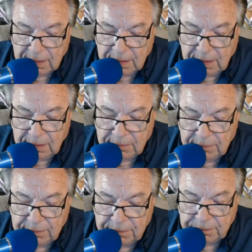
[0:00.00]

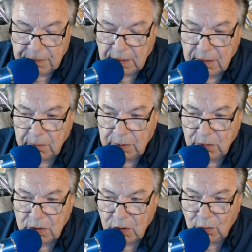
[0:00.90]
and
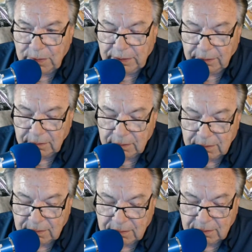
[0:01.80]
Bill Coleman,
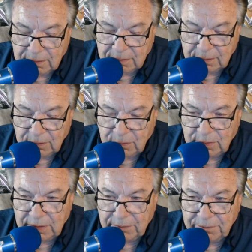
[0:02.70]

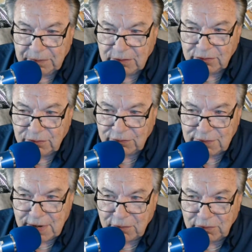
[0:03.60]
who is
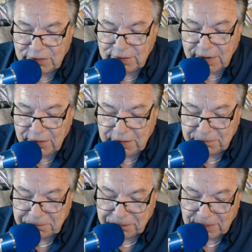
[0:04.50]
just now
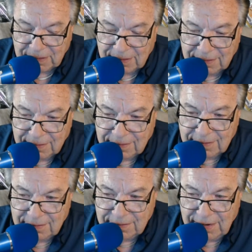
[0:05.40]
retiring,
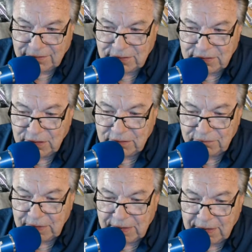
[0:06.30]
actually did
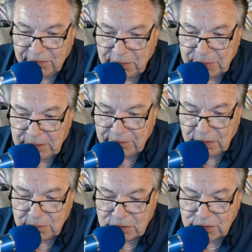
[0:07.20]
every bit of
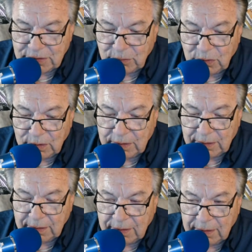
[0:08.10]
our machine work,
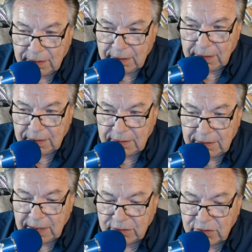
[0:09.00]
and
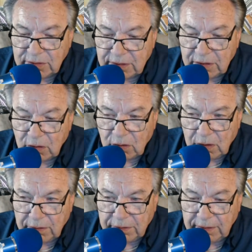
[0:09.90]
he actually did
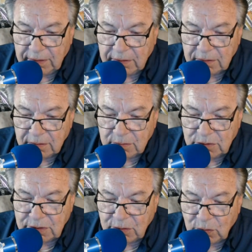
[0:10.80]
all the
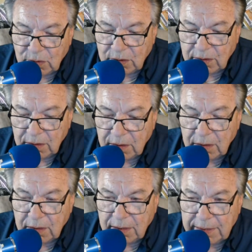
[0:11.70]
machine work
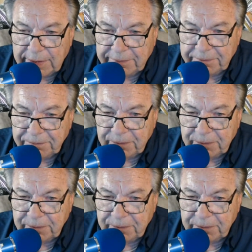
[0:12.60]
on